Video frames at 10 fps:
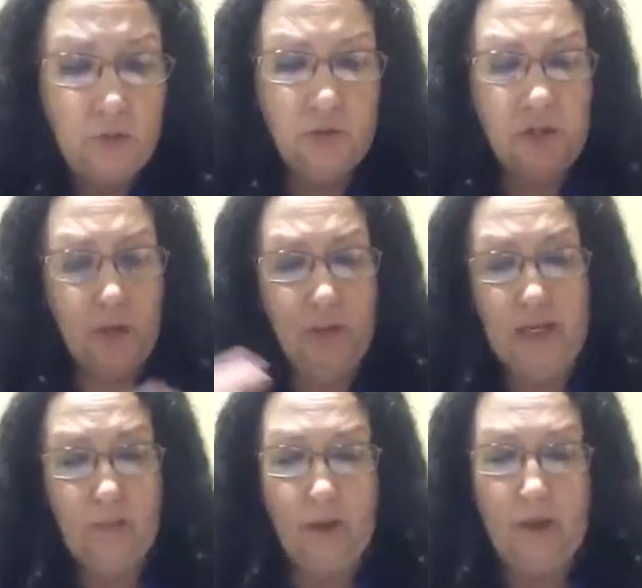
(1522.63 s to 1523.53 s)
So
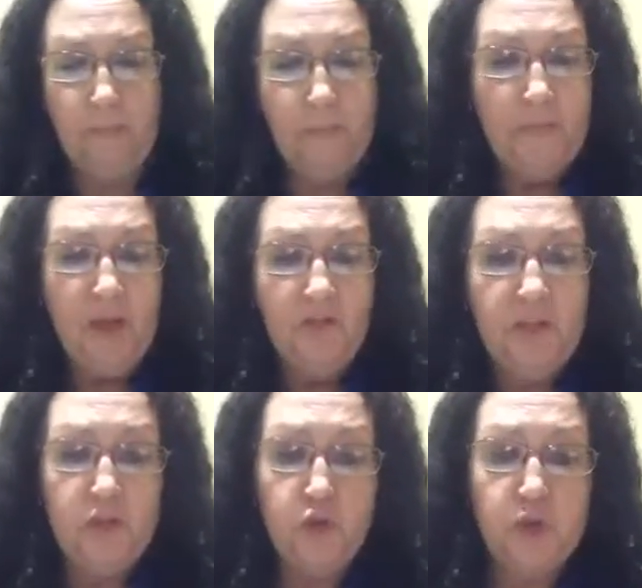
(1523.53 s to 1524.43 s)
anyway,
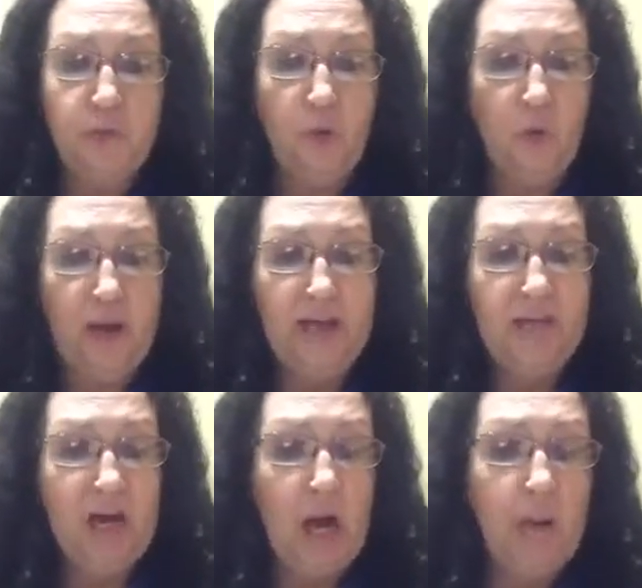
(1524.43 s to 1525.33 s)
these are some great
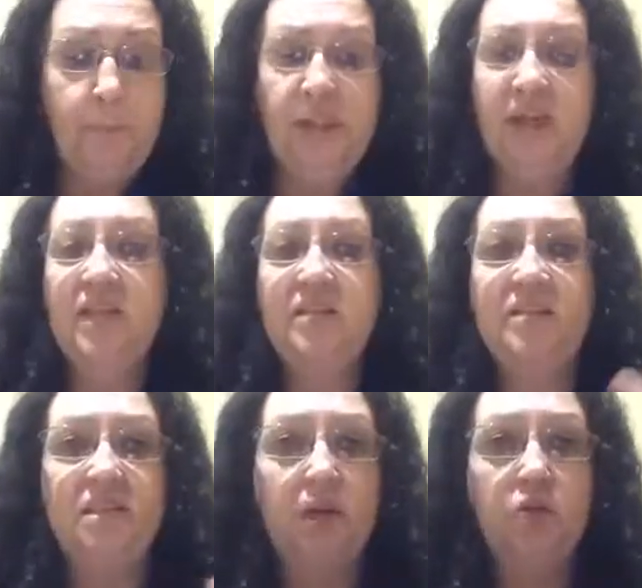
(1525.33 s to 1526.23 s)
complex
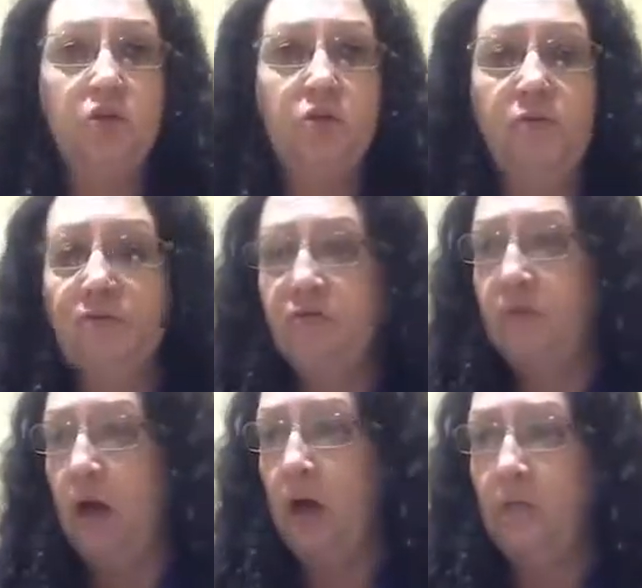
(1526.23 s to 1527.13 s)
cellular
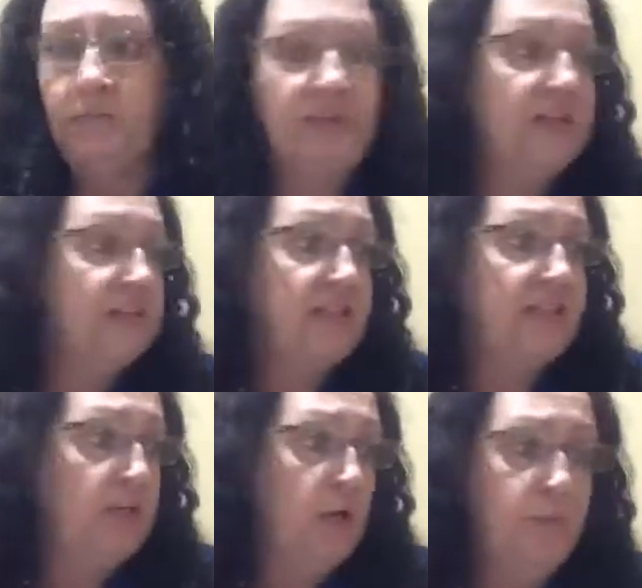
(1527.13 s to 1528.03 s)
things that can
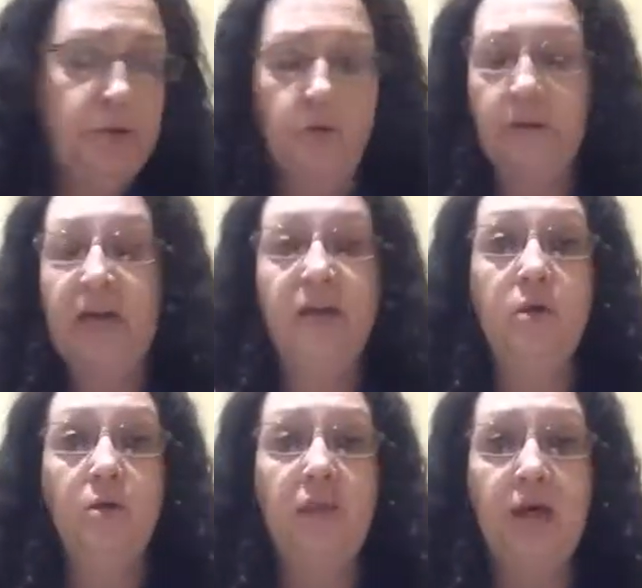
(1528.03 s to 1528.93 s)
help you. Now, I
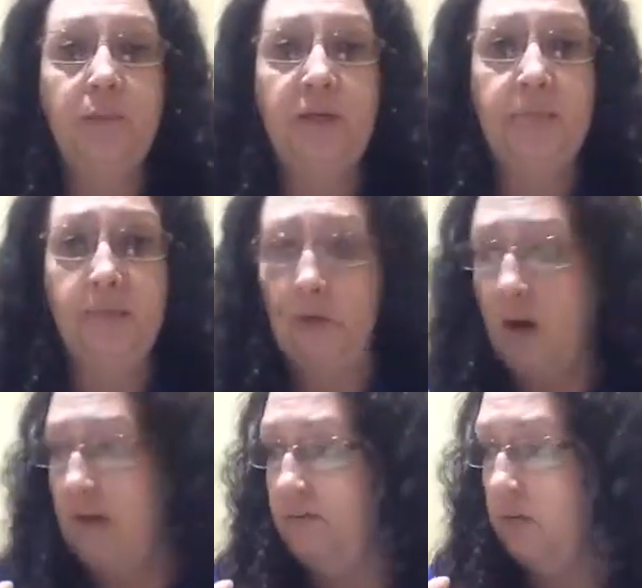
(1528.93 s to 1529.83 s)
know a lot of people are
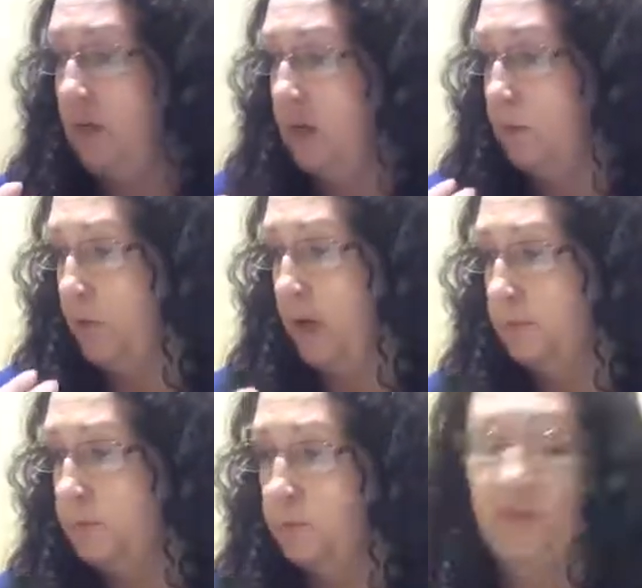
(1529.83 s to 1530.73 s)
having a lot of
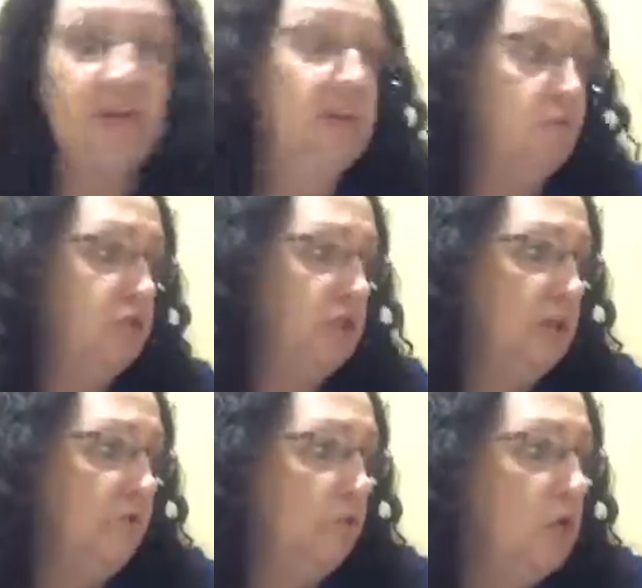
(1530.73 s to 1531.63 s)
problems with energy
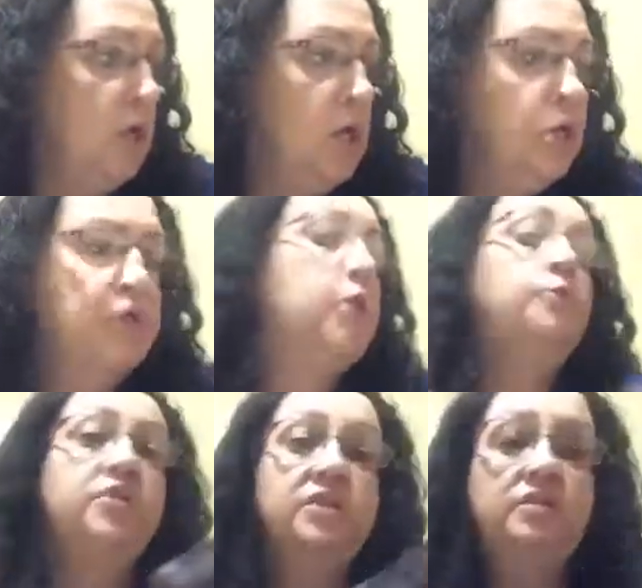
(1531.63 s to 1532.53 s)
level. So
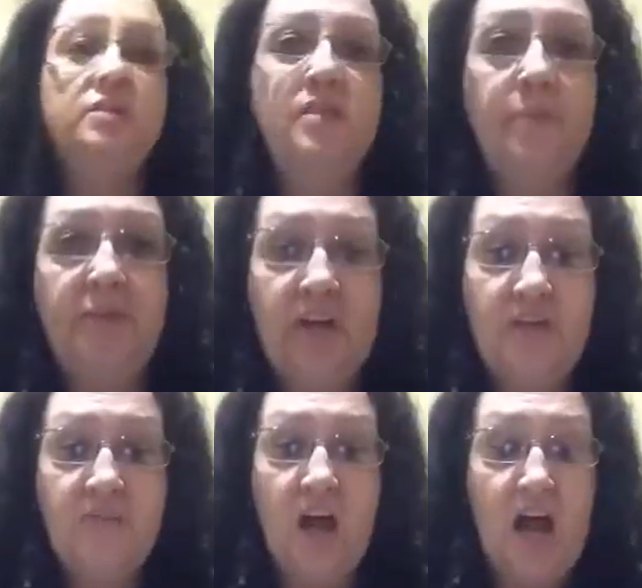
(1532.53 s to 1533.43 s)
this is something
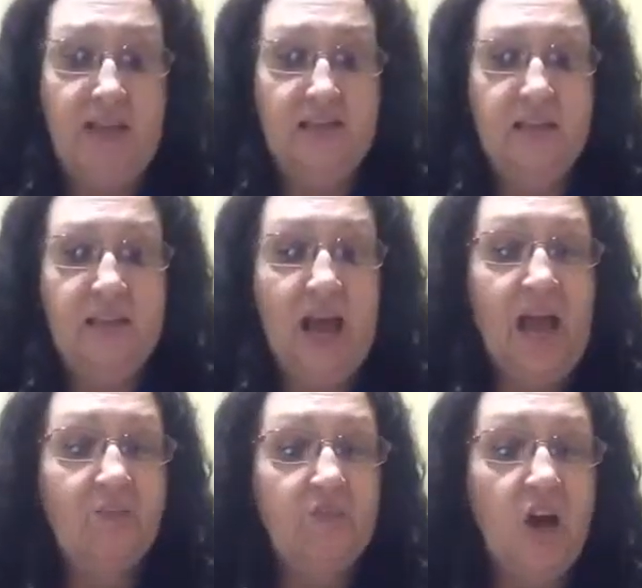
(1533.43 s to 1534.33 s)
I've gotten. I
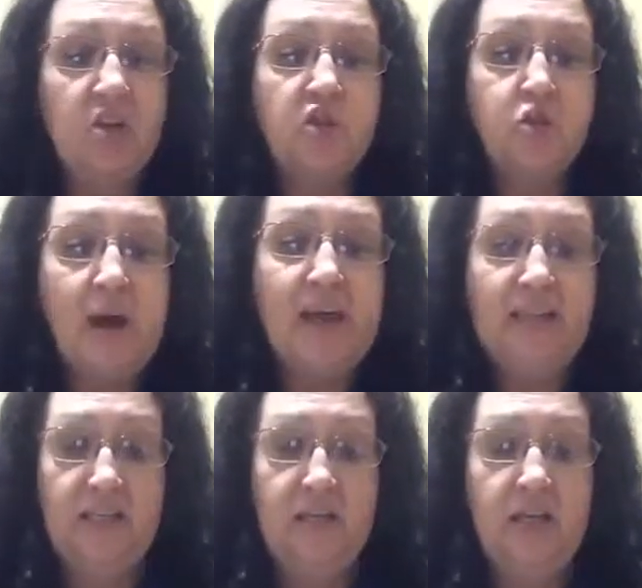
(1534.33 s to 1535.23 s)
have not tried
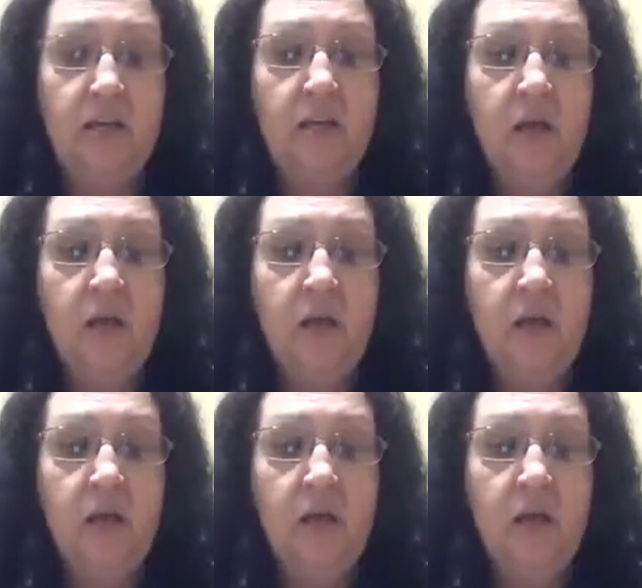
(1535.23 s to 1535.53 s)
it yet.